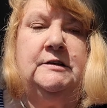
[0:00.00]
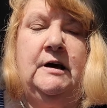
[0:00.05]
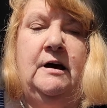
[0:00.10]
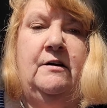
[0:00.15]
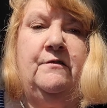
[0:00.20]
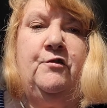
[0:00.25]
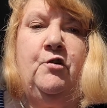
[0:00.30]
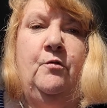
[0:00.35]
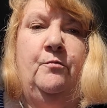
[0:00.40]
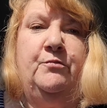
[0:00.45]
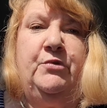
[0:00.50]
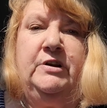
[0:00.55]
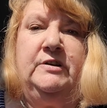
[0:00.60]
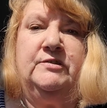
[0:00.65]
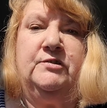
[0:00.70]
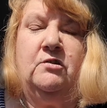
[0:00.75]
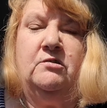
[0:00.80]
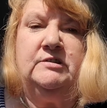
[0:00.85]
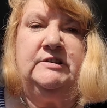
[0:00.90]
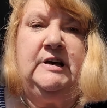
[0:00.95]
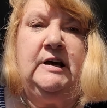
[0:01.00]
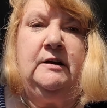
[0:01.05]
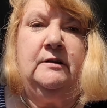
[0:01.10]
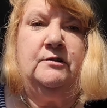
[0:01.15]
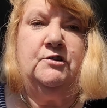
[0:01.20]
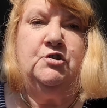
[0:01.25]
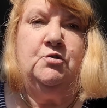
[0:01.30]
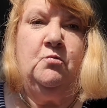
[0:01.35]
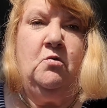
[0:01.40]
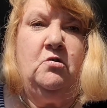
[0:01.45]
I've got Britain's Got
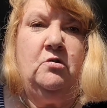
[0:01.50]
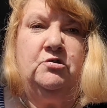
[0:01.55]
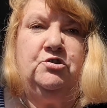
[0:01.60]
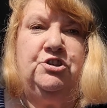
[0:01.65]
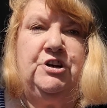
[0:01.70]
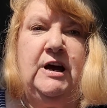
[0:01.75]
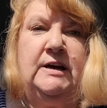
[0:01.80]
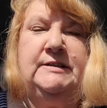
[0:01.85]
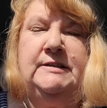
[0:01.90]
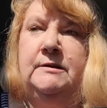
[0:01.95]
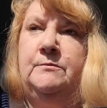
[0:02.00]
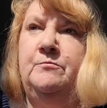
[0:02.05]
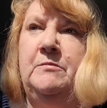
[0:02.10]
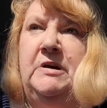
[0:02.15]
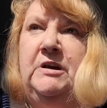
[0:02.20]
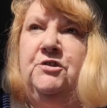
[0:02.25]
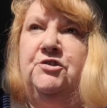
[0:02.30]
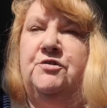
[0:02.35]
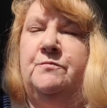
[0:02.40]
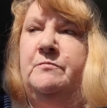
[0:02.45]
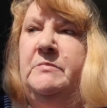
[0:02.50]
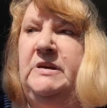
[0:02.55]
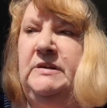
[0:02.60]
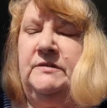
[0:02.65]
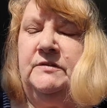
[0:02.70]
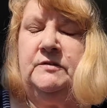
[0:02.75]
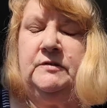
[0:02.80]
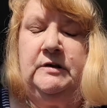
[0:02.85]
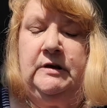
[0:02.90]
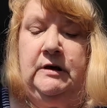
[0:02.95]
Talent to watch. I did
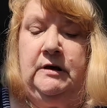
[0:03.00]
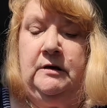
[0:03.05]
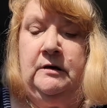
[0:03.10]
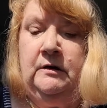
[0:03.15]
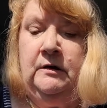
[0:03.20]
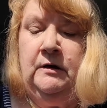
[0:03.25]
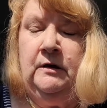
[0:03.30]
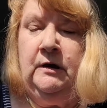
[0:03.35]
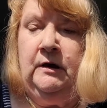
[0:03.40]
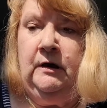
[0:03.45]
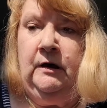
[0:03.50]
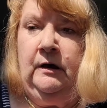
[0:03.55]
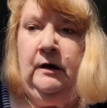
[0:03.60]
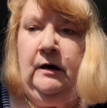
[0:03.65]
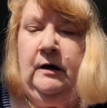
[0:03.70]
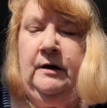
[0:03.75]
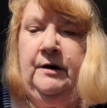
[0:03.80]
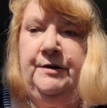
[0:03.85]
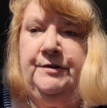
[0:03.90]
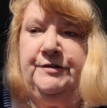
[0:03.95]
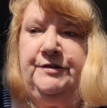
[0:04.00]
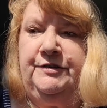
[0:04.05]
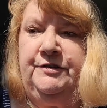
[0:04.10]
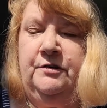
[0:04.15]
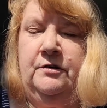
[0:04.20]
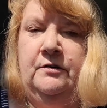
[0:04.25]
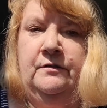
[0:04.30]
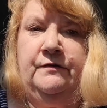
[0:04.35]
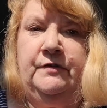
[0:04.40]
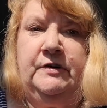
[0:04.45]
miss the
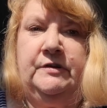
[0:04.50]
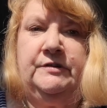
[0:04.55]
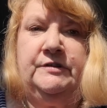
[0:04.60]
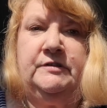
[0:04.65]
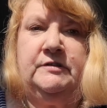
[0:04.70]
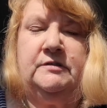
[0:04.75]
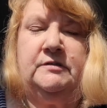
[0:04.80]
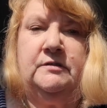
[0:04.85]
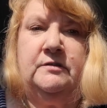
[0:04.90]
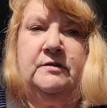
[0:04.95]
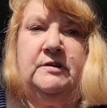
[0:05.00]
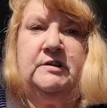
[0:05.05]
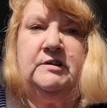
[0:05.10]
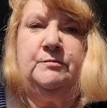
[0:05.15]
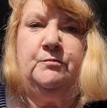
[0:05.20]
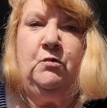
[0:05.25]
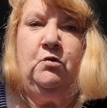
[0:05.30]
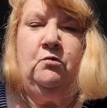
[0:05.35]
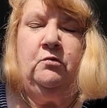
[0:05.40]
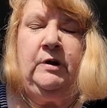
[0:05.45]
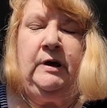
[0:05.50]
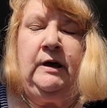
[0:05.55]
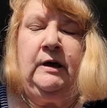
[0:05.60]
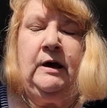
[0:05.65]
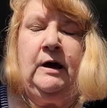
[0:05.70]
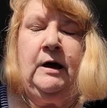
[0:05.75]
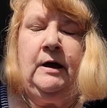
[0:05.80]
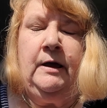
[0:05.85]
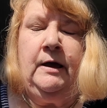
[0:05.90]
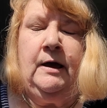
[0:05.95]
service this morning.
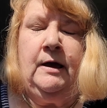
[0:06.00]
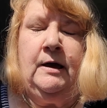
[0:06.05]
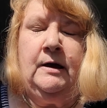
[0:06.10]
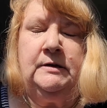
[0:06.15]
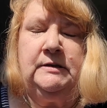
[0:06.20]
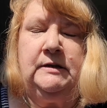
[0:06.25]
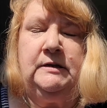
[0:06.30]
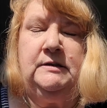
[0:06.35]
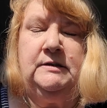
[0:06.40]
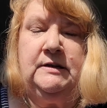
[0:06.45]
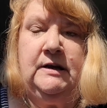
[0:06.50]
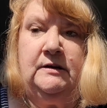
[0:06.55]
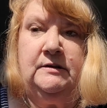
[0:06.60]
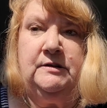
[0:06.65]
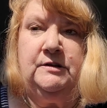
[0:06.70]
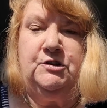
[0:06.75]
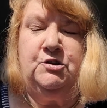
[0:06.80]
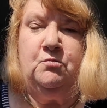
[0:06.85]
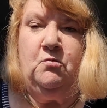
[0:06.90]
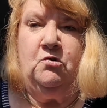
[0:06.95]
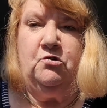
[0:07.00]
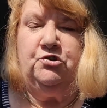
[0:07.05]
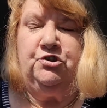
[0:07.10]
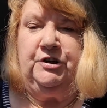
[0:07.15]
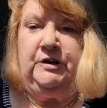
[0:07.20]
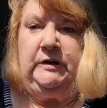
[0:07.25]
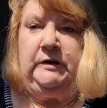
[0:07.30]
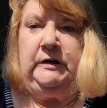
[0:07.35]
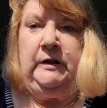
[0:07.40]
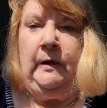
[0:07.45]
I had intended to watch
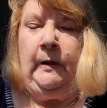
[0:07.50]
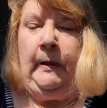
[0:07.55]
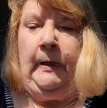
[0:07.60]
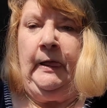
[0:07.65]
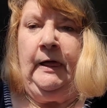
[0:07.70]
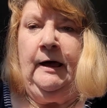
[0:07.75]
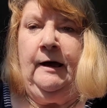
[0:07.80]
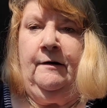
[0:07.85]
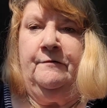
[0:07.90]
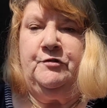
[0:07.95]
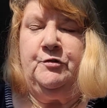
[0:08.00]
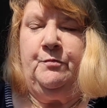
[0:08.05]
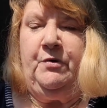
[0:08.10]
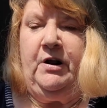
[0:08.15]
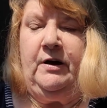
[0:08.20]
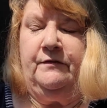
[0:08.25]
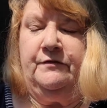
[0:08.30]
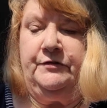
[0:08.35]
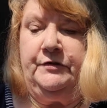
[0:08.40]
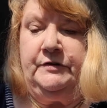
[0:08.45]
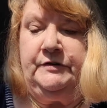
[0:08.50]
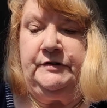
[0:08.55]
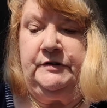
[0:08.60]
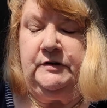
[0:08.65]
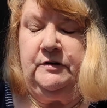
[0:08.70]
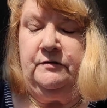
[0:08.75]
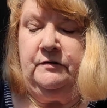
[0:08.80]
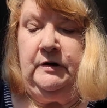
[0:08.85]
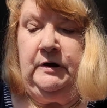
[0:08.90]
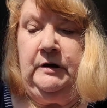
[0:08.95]
it after breakfast.
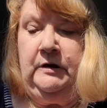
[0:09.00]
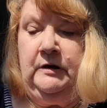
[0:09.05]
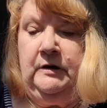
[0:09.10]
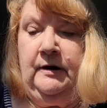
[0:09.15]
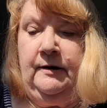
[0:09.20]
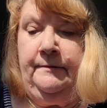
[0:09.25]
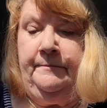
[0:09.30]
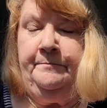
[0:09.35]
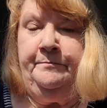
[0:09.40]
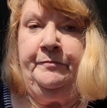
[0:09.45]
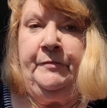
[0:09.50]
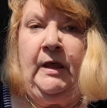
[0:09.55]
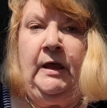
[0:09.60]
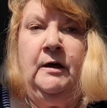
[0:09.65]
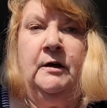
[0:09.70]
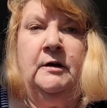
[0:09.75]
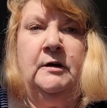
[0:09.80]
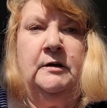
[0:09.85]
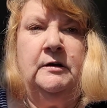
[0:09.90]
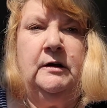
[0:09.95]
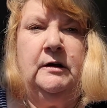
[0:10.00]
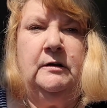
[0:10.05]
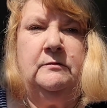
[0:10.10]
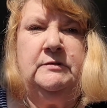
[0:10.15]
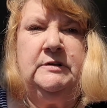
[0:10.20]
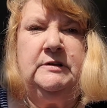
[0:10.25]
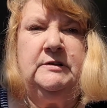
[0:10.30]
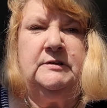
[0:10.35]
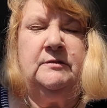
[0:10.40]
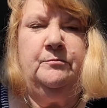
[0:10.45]
The
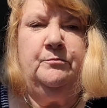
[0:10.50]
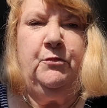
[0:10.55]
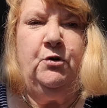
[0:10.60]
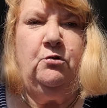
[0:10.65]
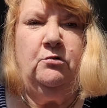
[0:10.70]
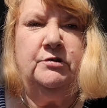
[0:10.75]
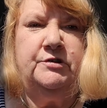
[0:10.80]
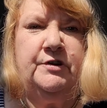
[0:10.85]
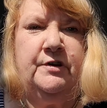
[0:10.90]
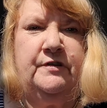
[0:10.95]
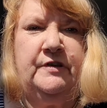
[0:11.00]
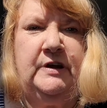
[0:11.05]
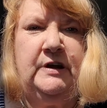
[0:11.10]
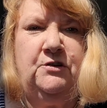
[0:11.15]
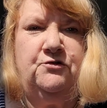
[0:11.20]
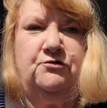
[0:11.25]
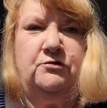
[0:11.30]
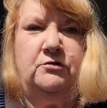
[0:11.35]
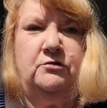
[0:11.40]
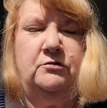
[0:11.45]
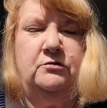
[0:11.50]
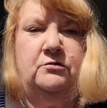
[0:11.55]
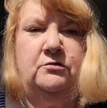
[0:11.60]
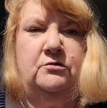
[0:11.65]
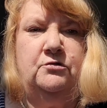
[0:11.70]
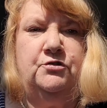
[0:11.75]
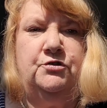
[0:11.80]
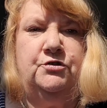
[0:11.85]
was it St Paul's Cathedral